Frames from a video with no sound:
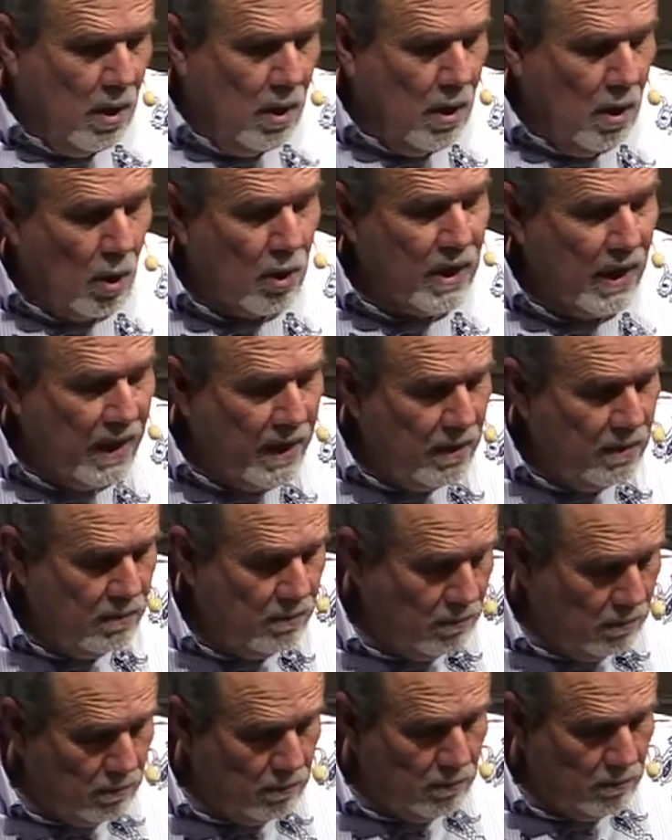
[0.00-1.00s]
Okay,
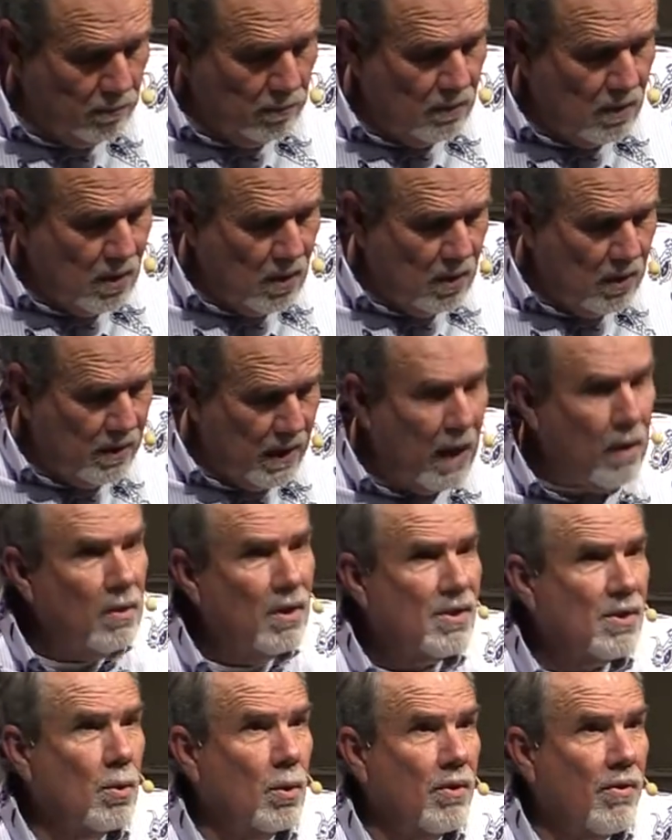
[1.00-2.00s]
now
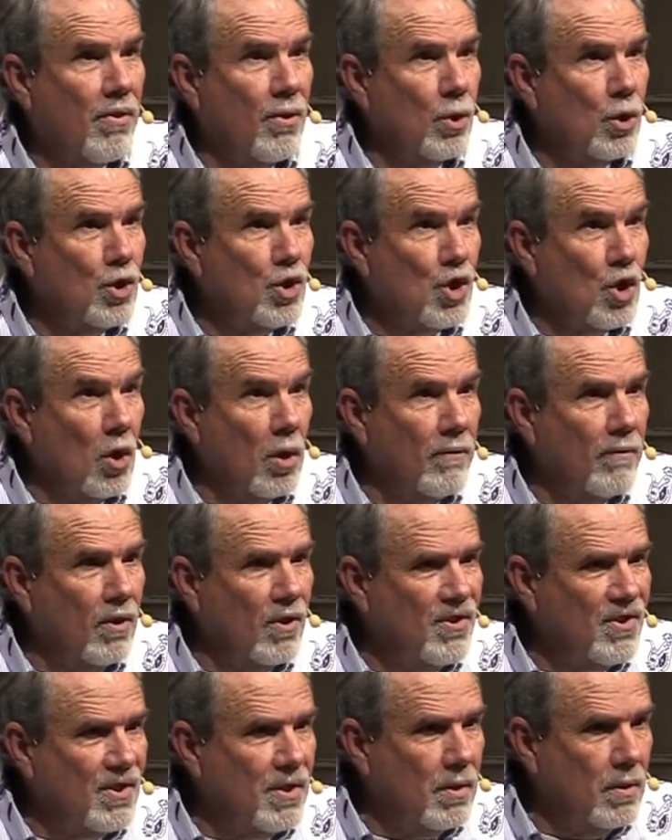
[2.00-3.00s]
let's go to 3 John,
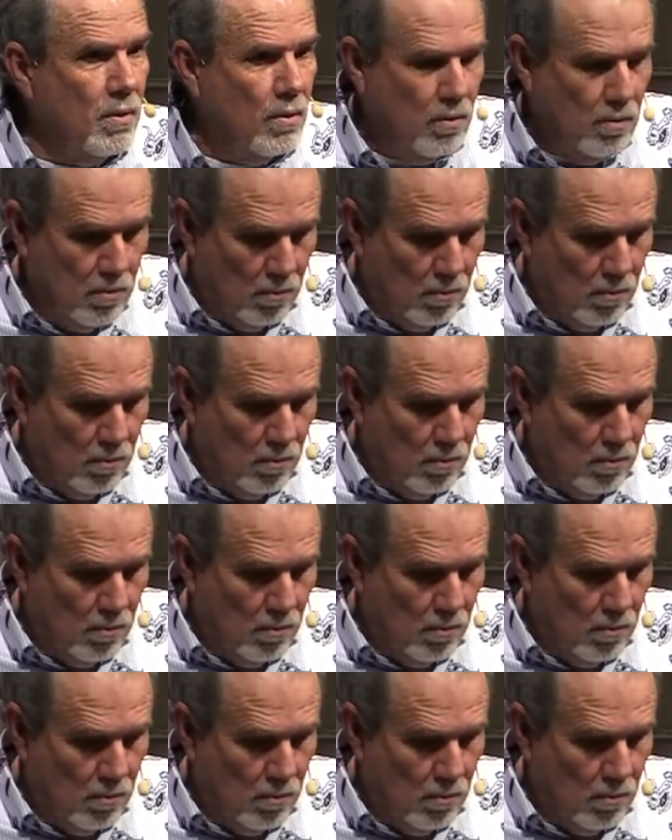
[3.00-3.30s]
verse 2.